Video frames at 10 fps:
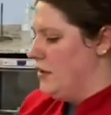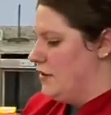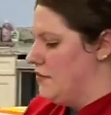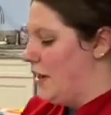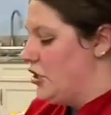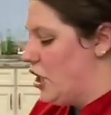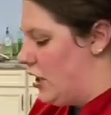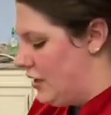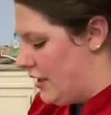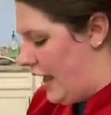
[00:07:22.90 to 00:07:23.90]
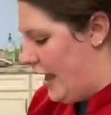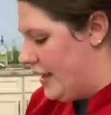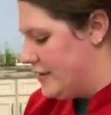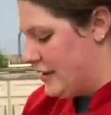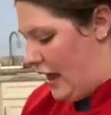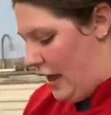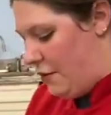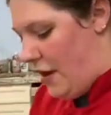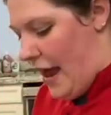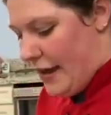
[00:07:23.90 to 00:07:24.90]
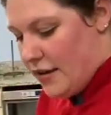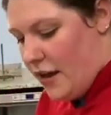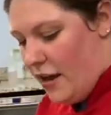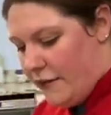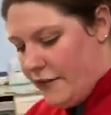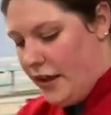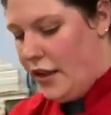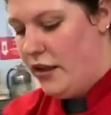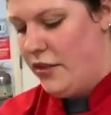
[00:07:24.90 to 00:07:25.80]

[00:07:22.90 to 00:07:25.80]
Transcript: To my chocolate cakes, I will add coffee.